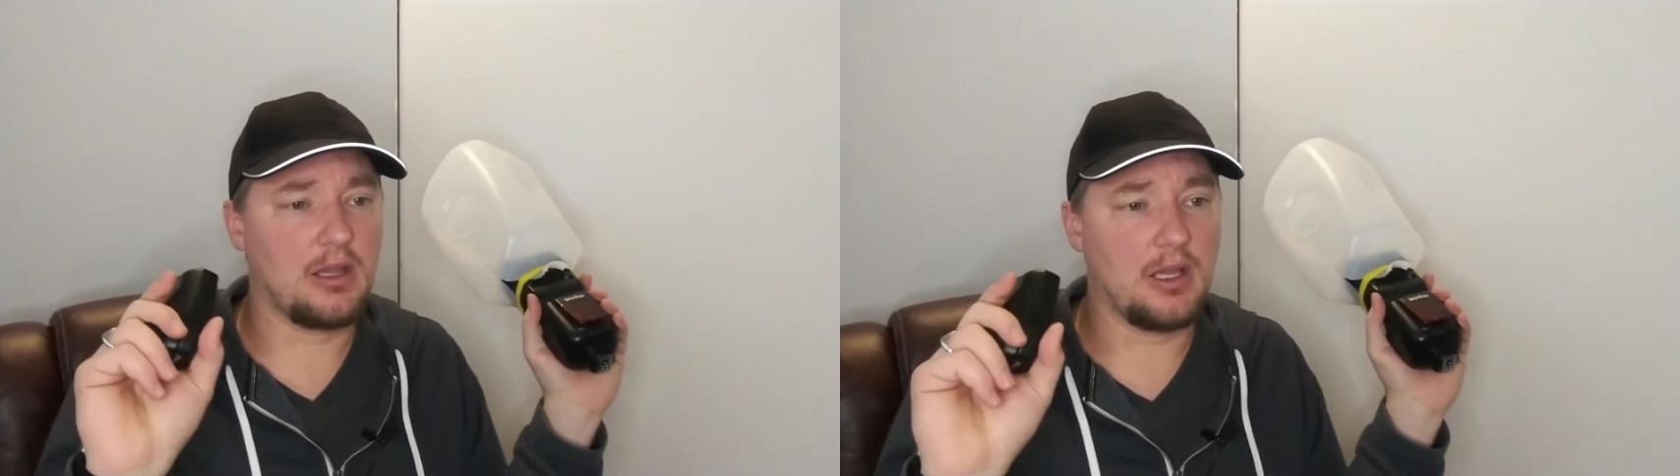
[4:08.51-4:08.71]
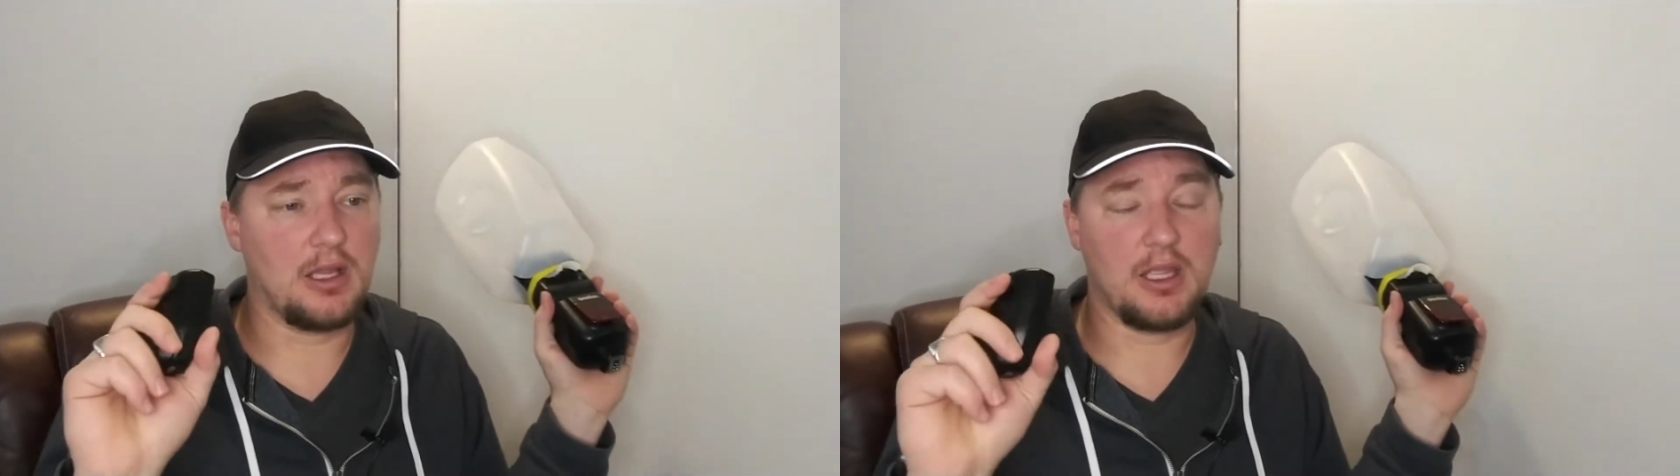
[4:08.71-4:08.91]

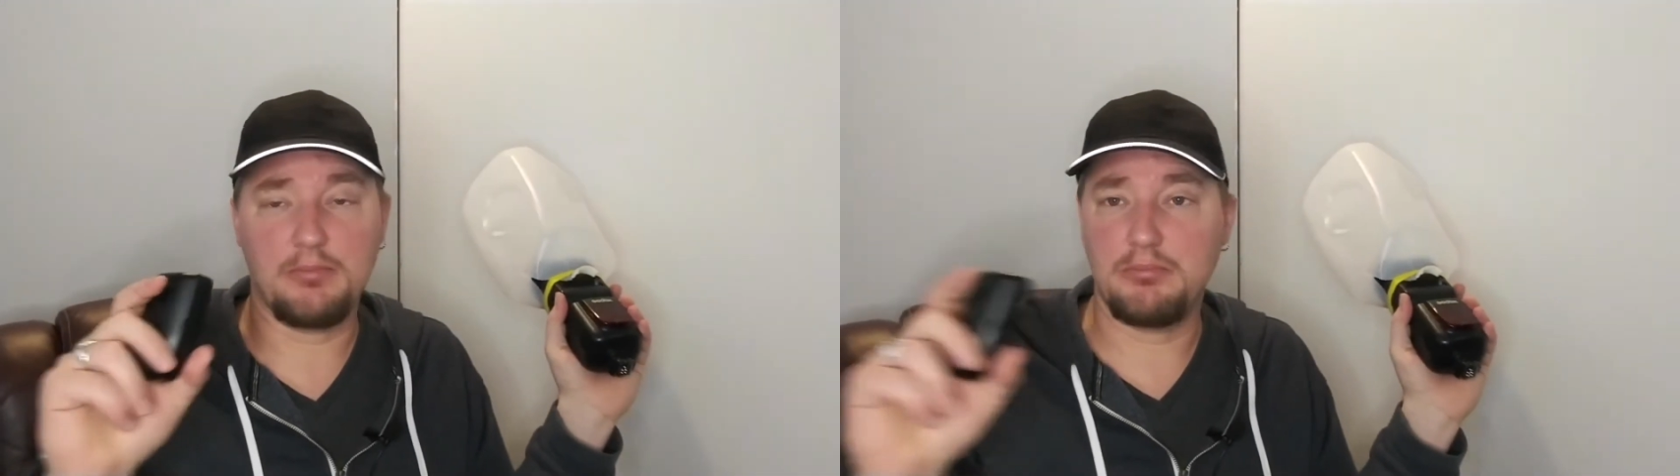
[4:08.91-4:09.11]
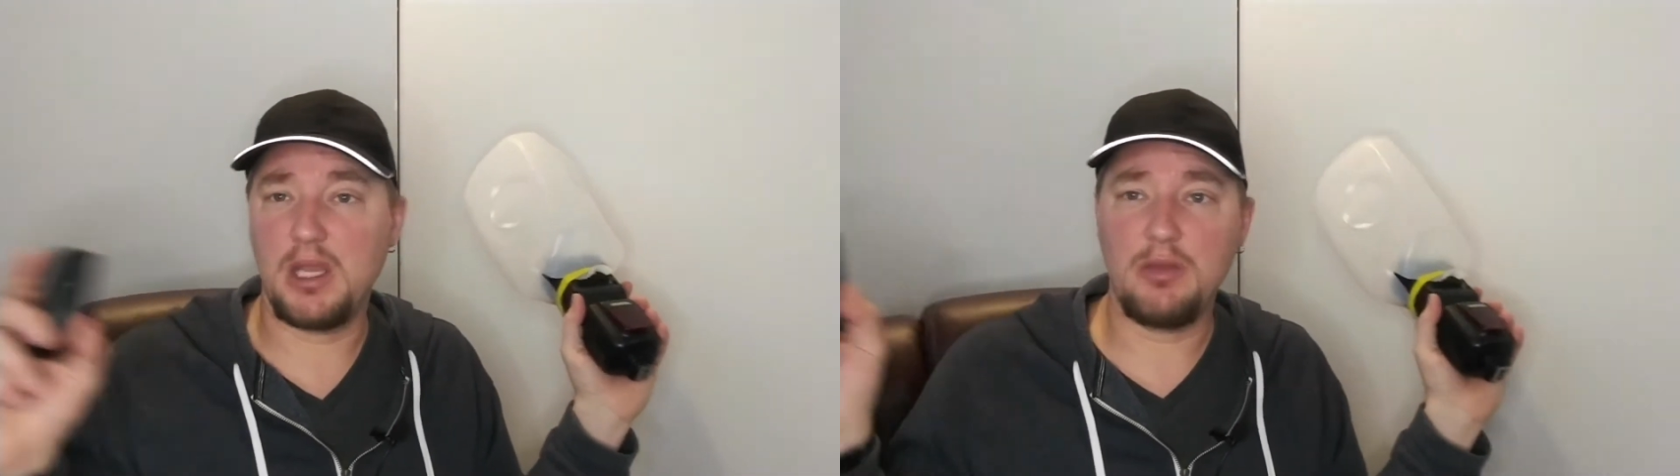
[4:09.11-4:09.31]

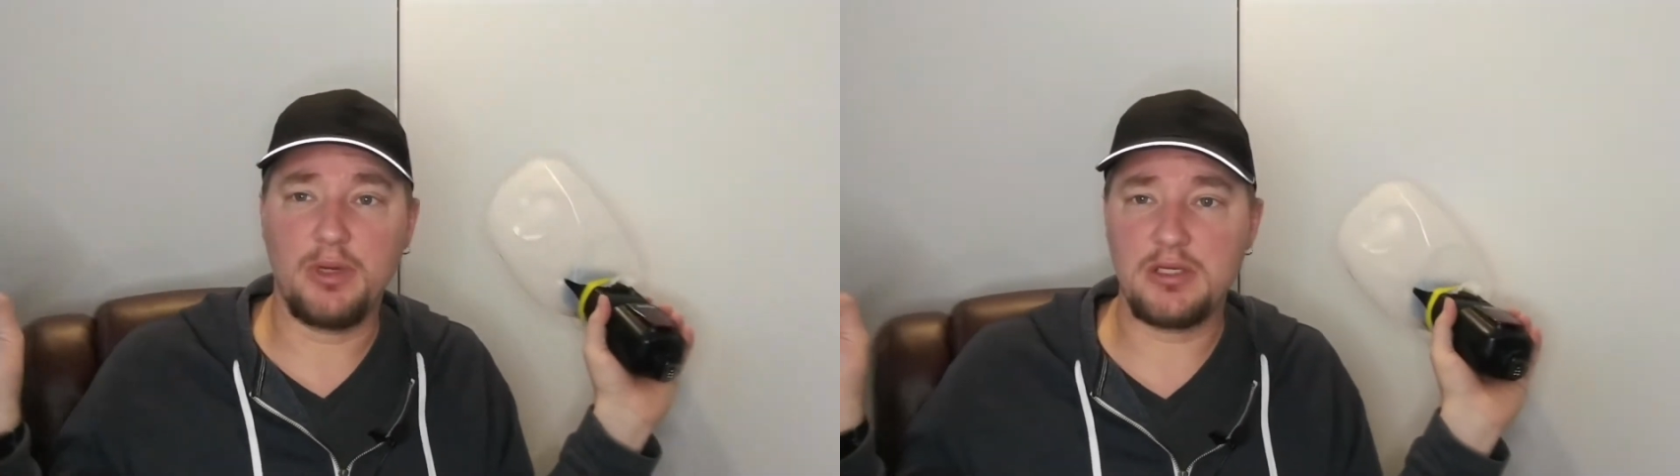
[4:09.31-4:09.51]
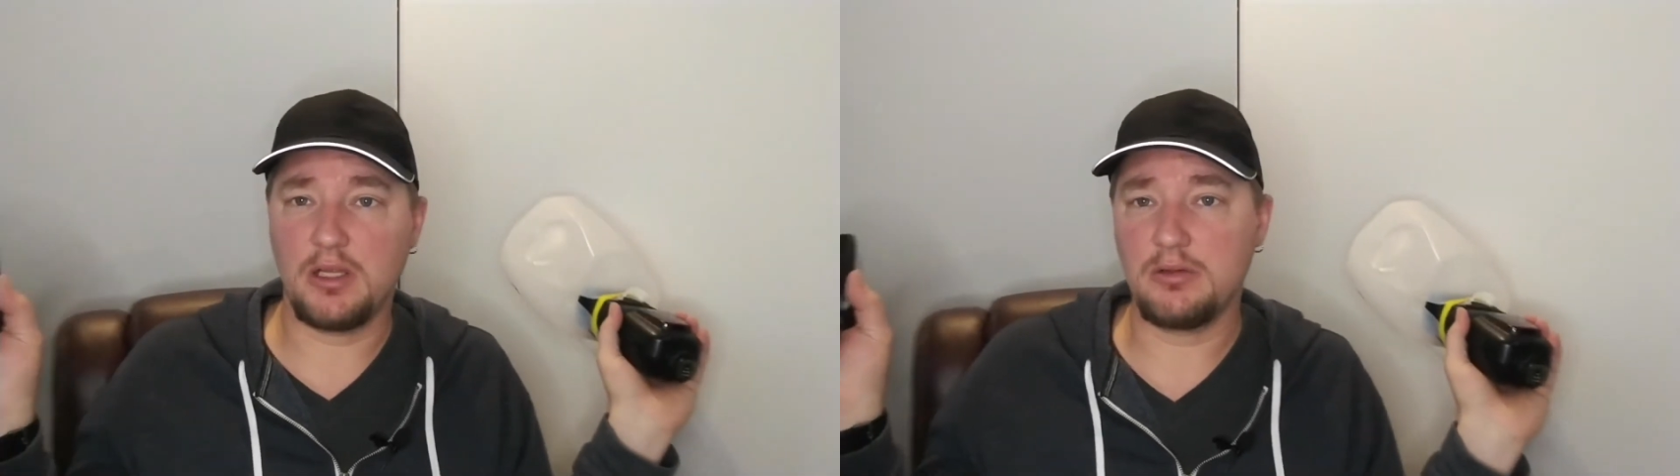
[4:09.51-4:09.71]
at many
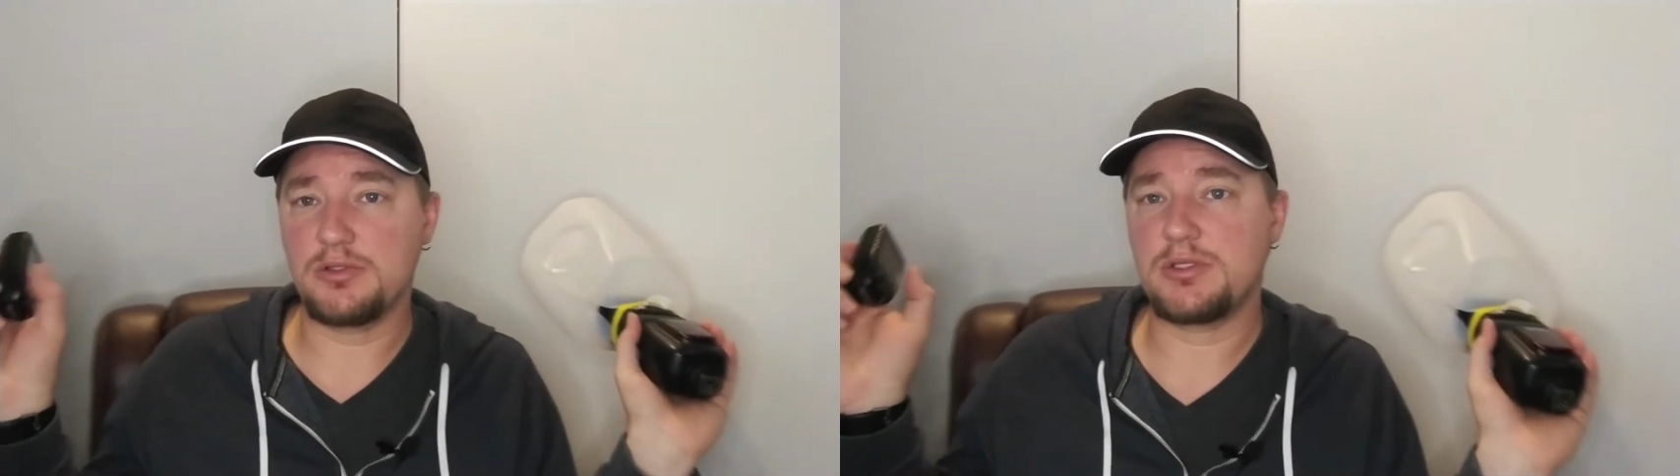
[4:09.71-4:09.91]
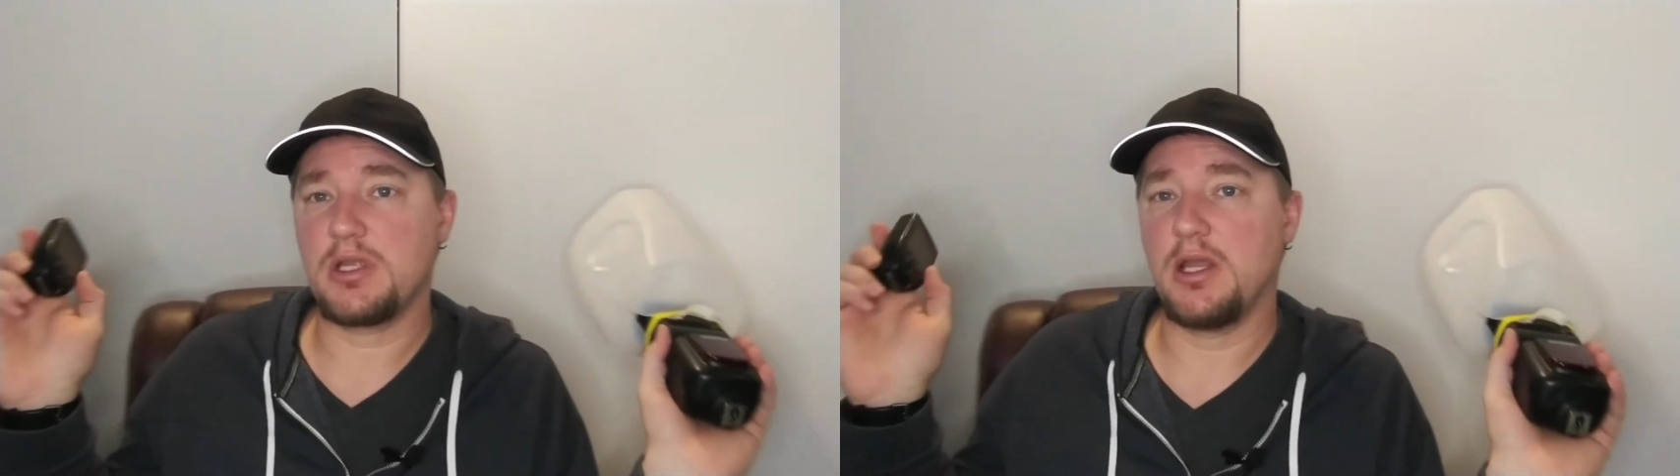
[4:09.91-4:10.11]

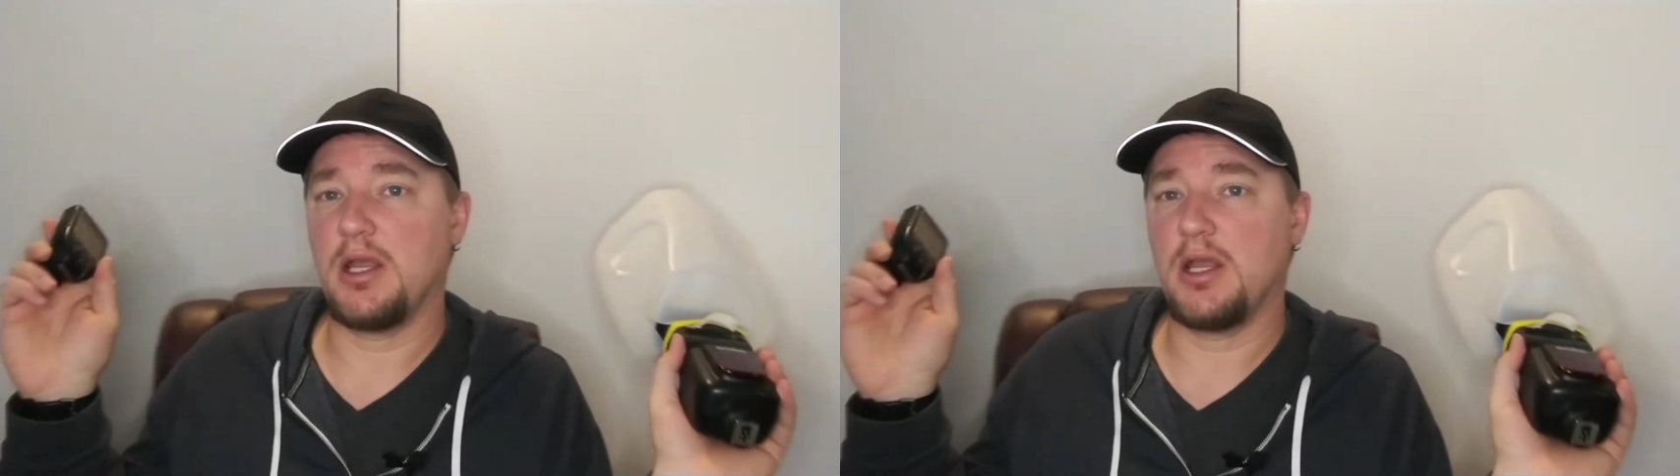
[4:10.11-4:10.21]
retailers.